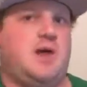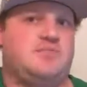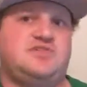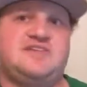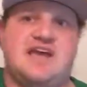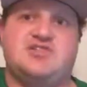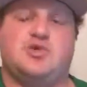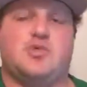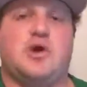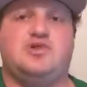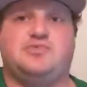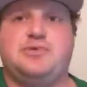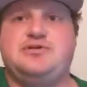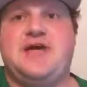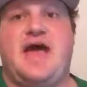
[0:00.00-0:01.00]
Cecil
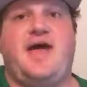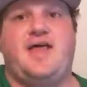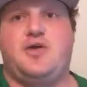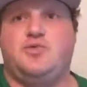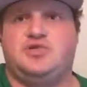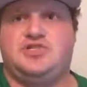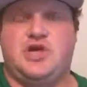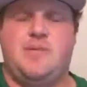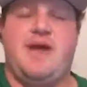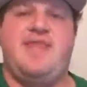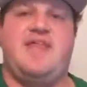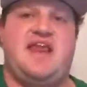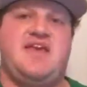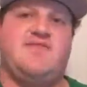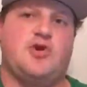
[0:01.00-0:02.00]
Rhodes' brutality was so
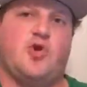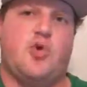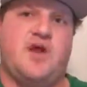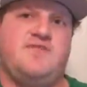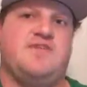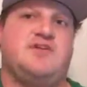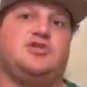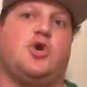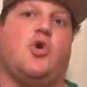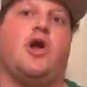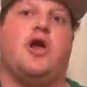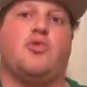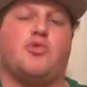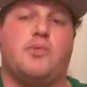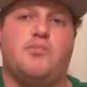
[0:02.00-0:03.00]
bad that even Queen
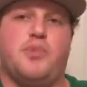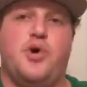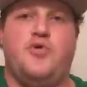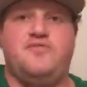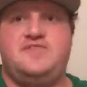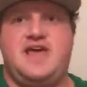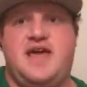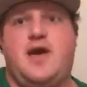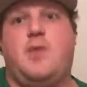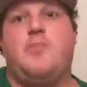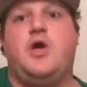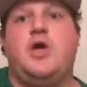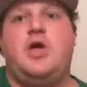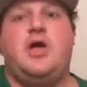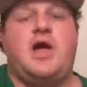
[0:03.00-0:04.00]
Victoria removed
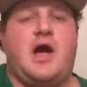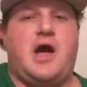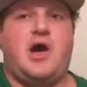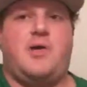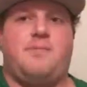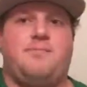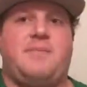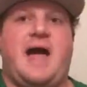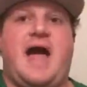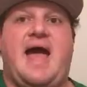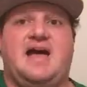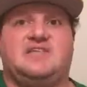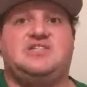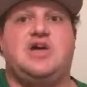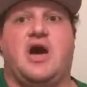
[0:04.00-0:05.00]
him
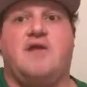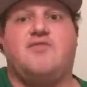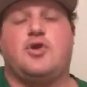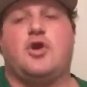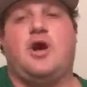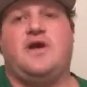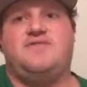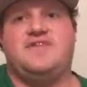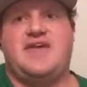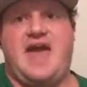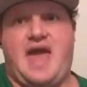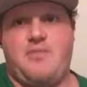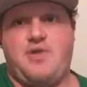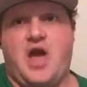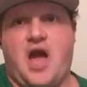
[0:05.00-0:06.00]
as governor of the
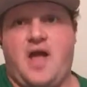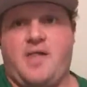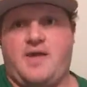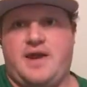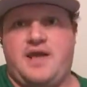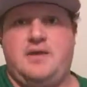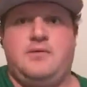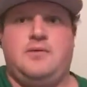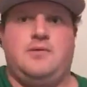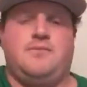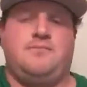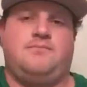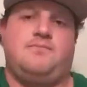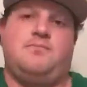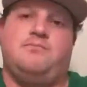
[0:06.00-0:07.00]
Cape Colony,
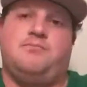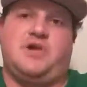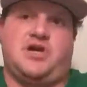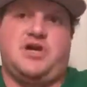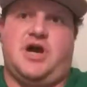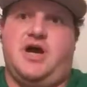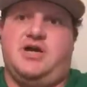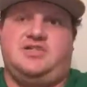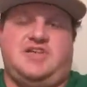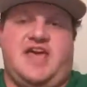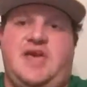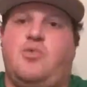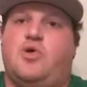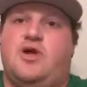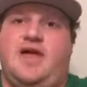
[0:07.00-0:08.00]
because
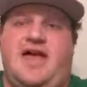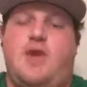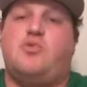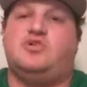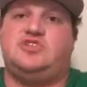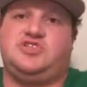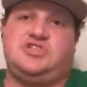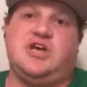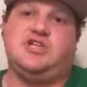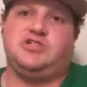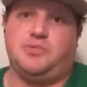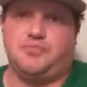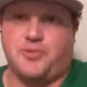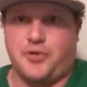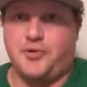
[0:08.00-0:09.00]
it was
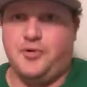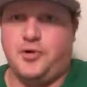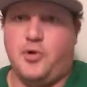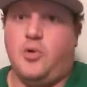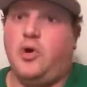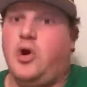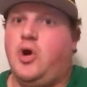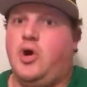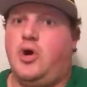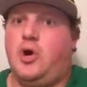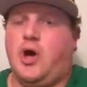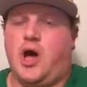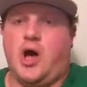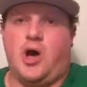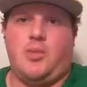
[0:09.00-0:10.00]
such a brutal
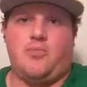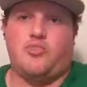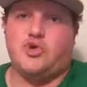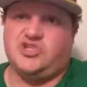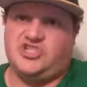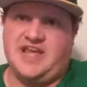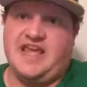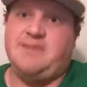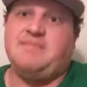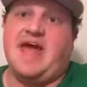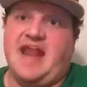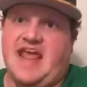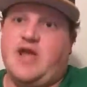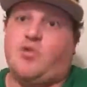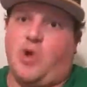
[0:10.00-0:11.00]
regime
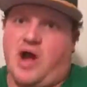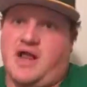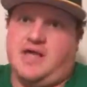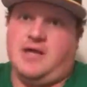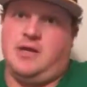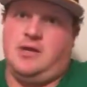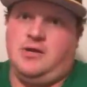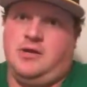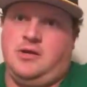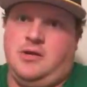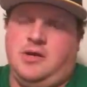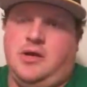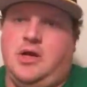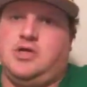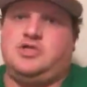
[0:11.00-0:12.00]
that he ran.
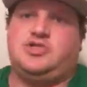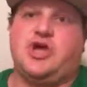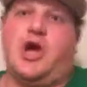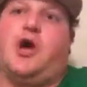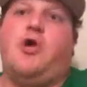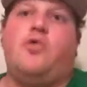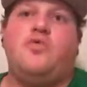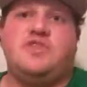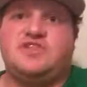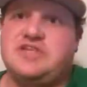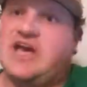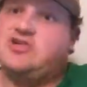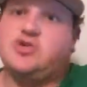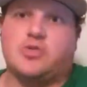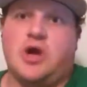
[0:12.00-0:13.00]
So the
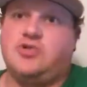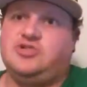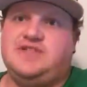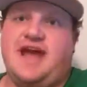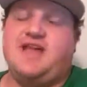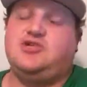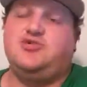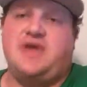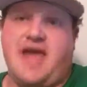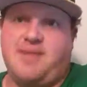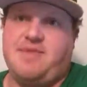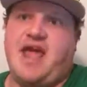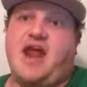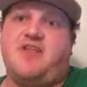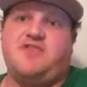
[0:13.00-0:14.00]
Cecil Rhodes statue
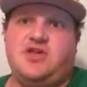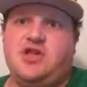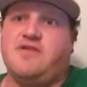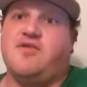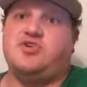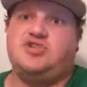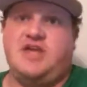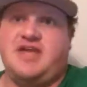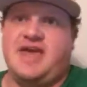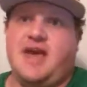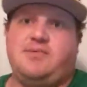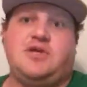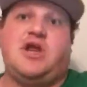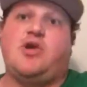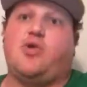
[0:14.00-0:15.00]
came down at the University of
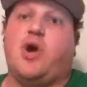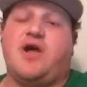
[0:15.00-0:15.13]
Cape Town, and